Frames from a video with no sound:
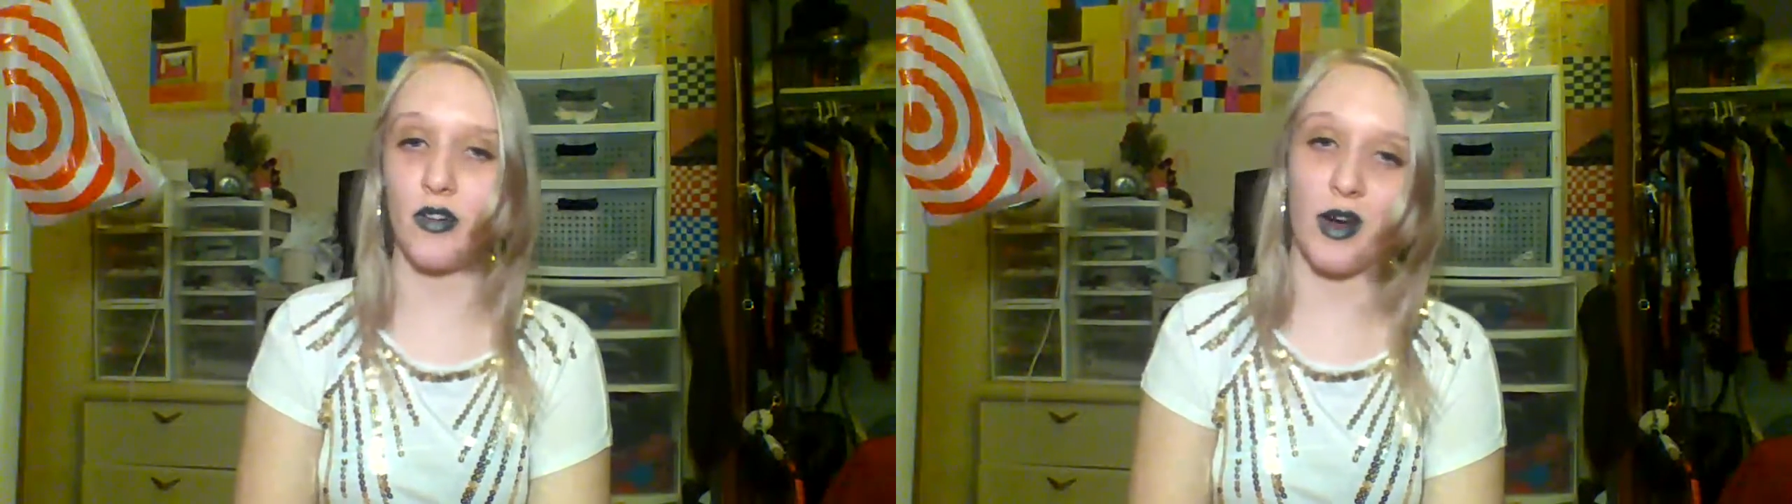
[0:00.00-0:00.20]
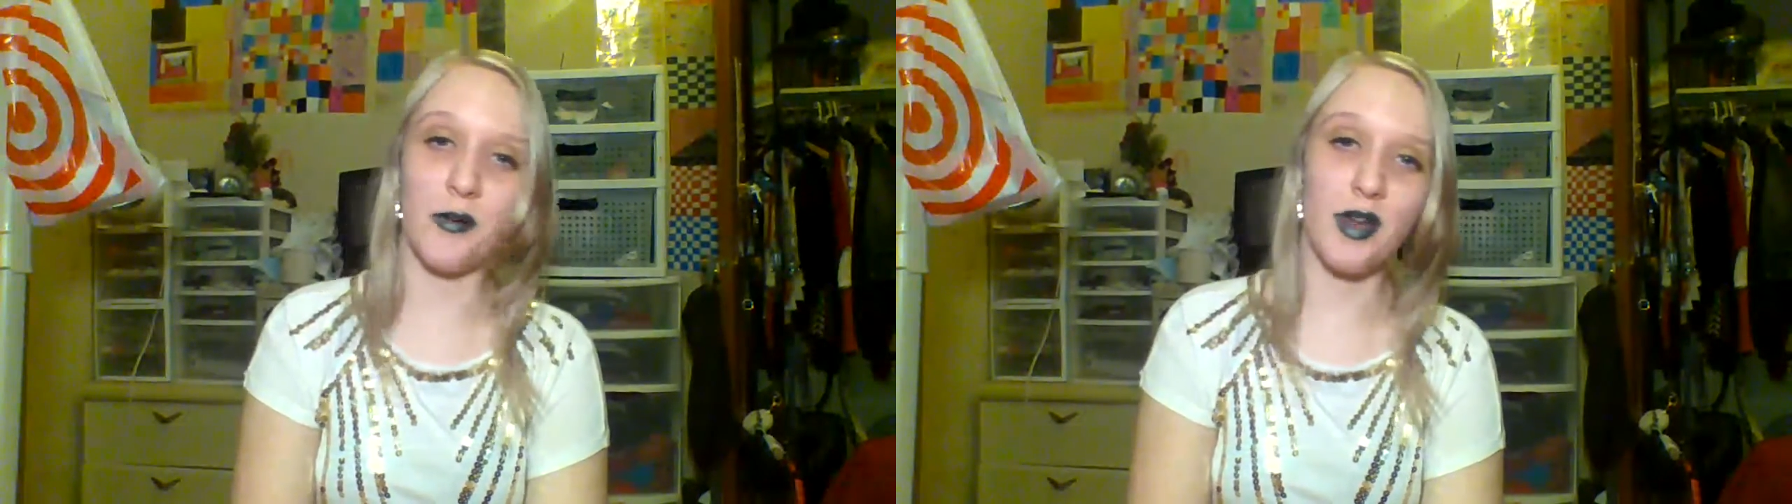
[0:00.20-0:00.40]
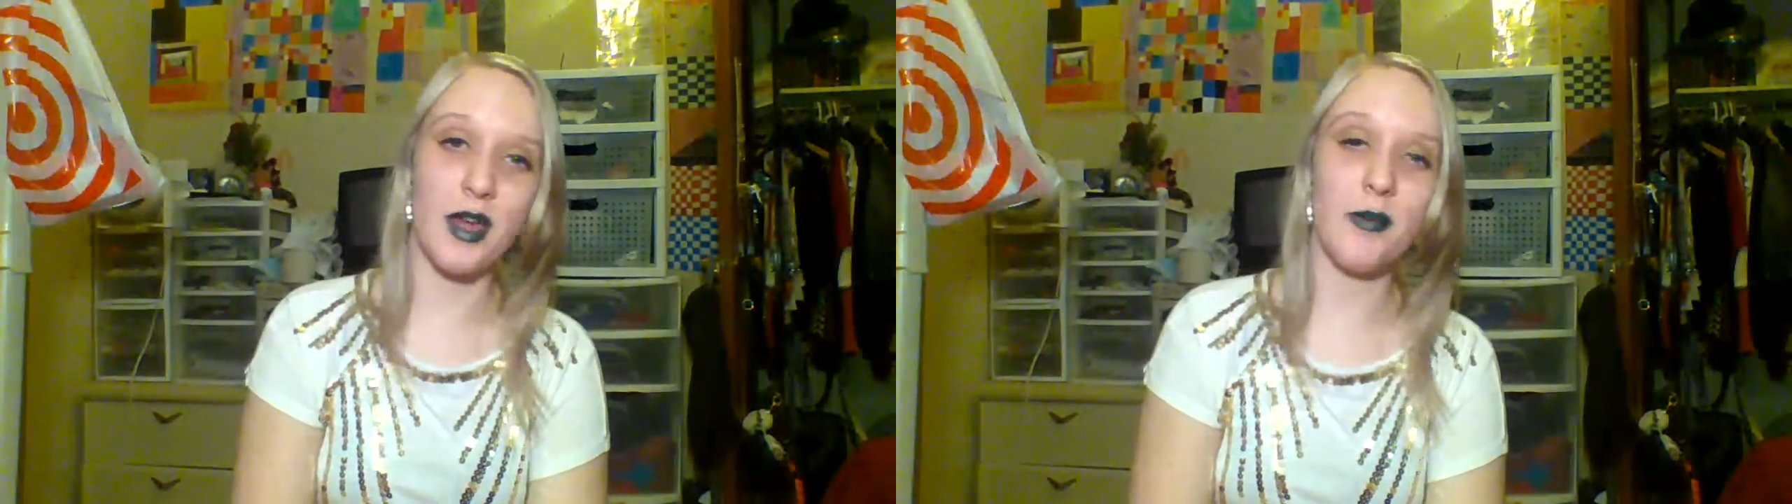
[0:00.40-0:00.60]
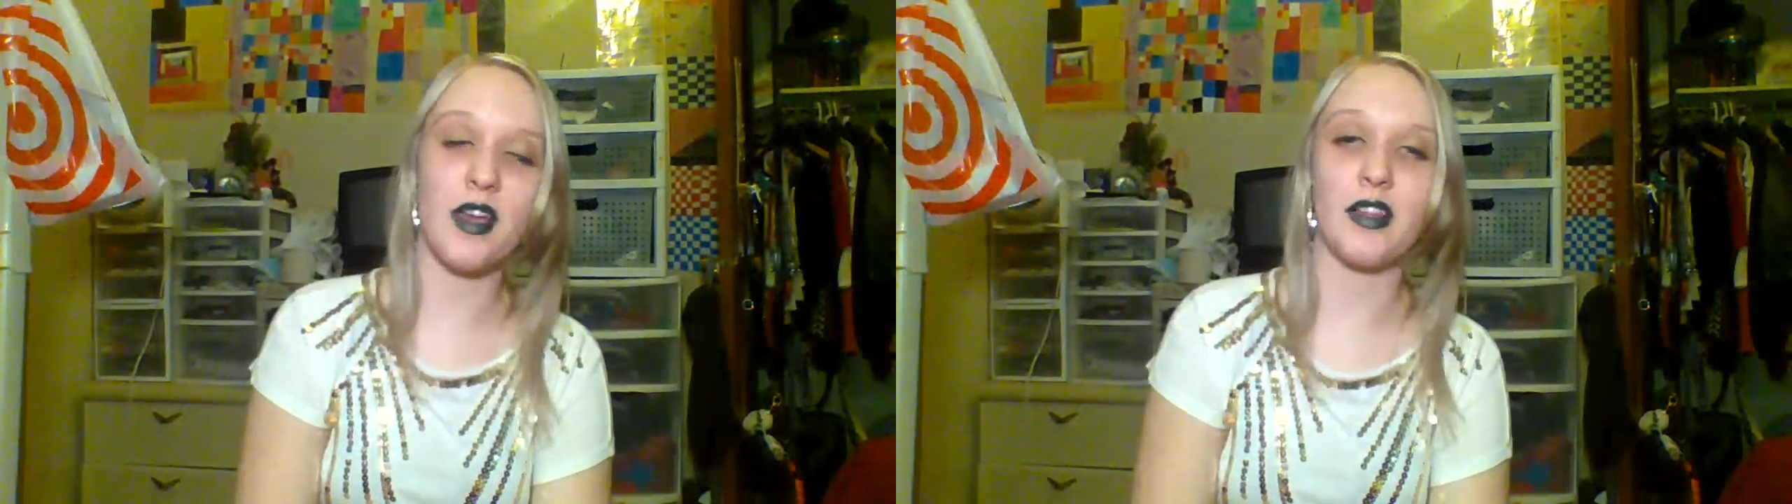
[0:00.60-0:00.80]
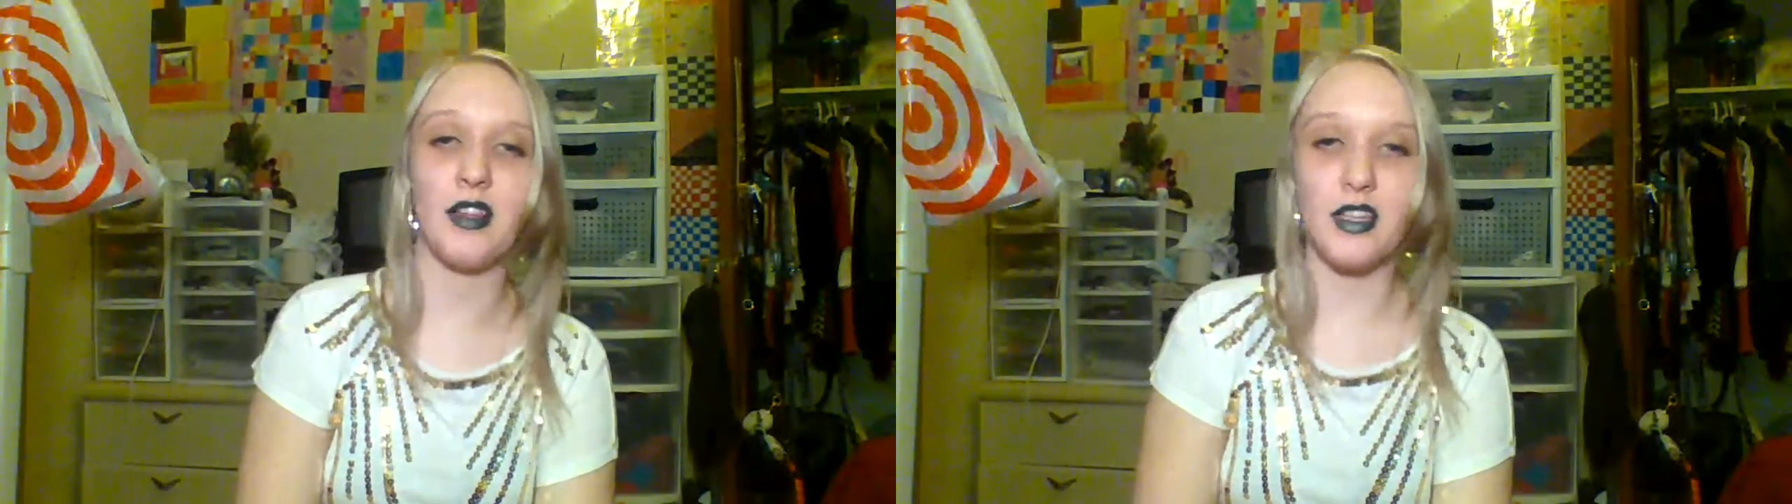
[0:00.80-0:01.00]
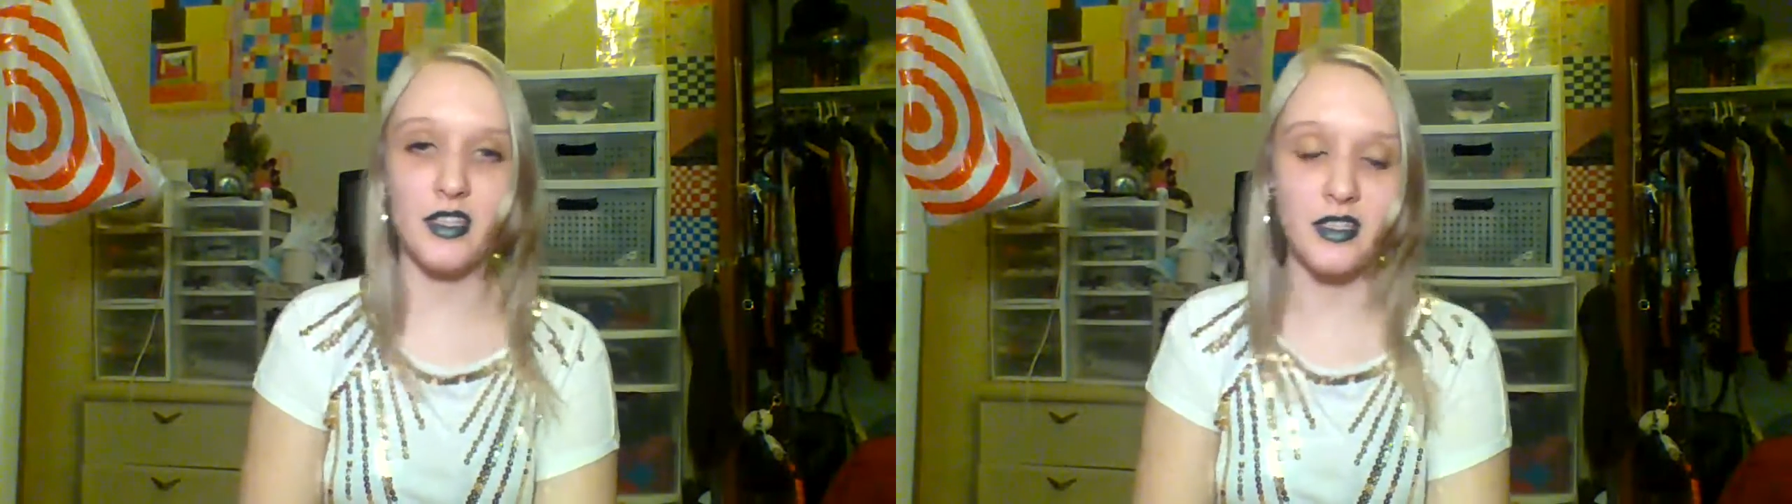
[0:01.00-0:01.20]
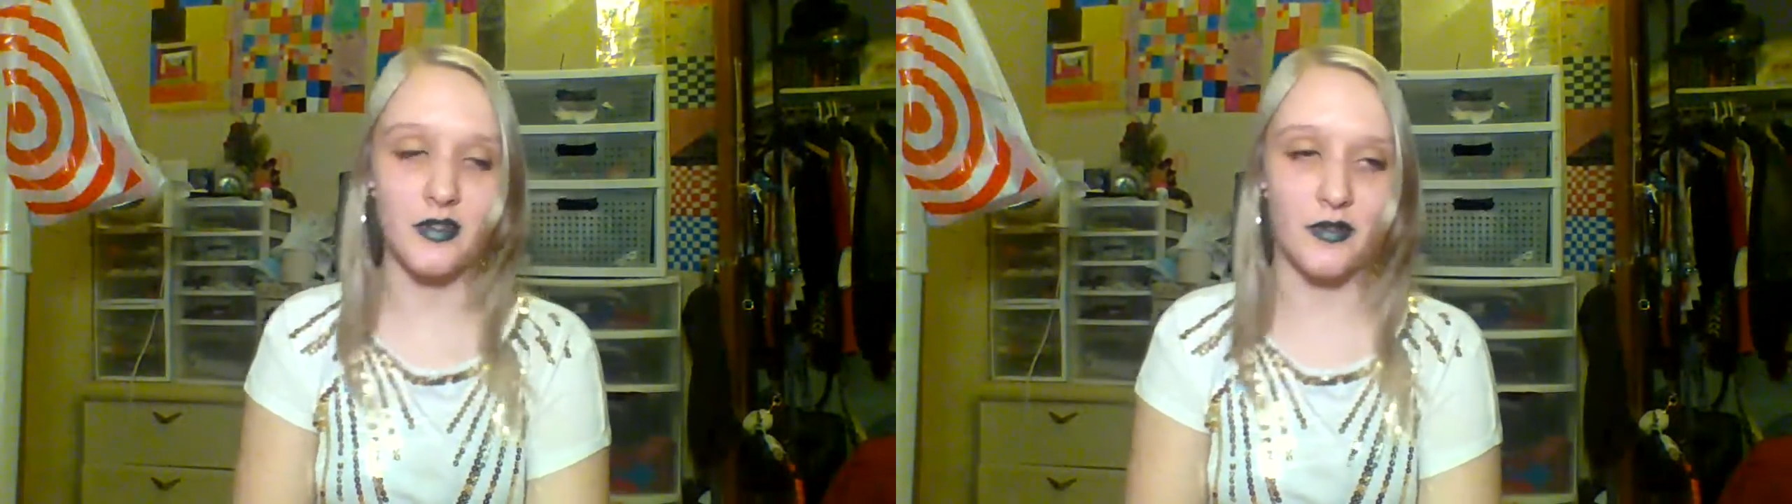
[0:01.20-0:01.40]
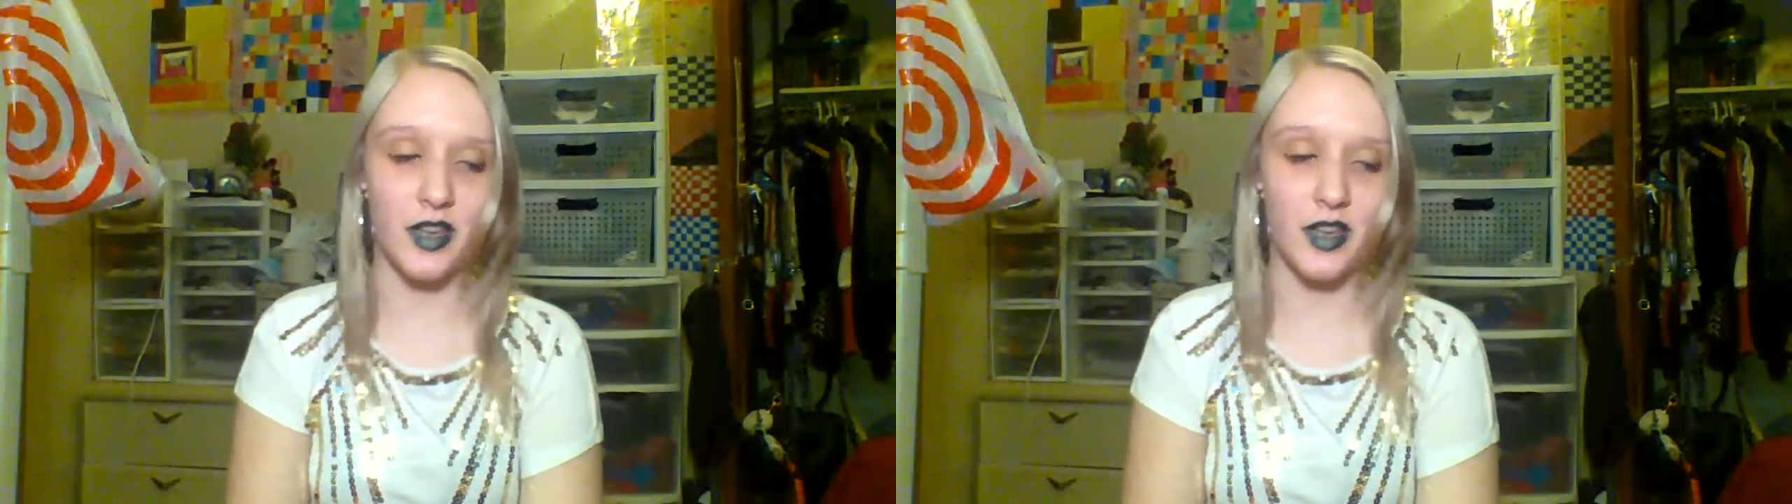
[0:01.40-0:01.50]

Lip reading: or I may make less